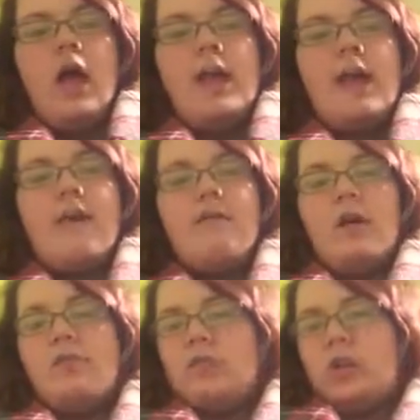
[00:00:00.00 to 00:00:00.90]
and have
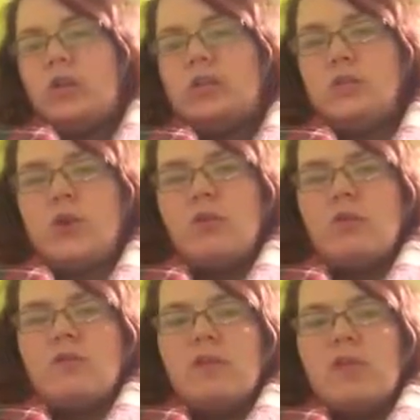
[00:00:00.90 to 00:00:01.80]
other students
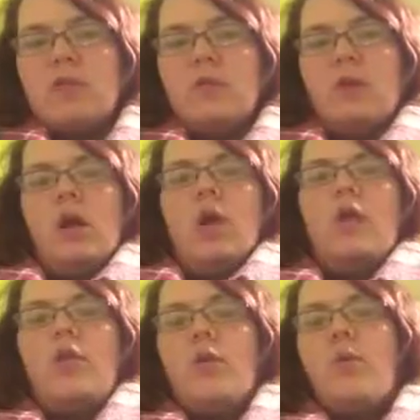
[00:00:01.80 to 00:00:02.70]
peer review
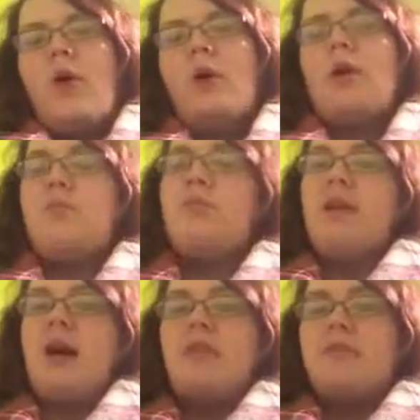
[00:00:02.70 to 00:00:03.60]
their work and
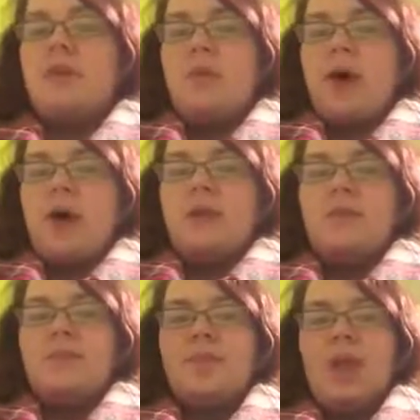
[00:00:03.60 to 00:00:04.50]
provide feedback.
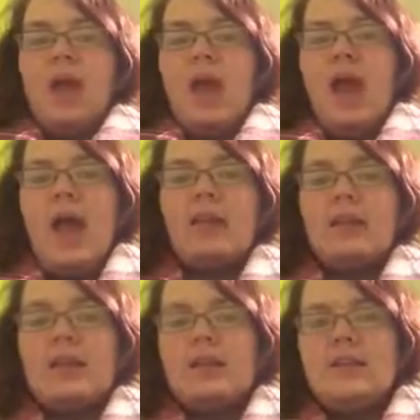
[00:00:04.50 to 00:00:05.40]
At
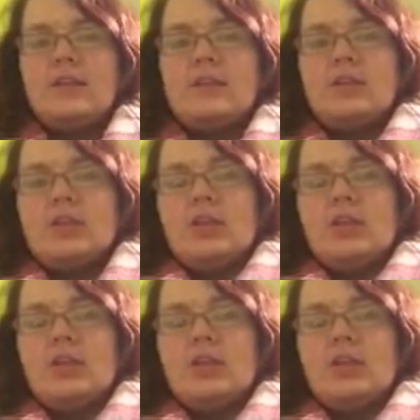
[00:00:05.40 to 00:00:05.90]
the end of the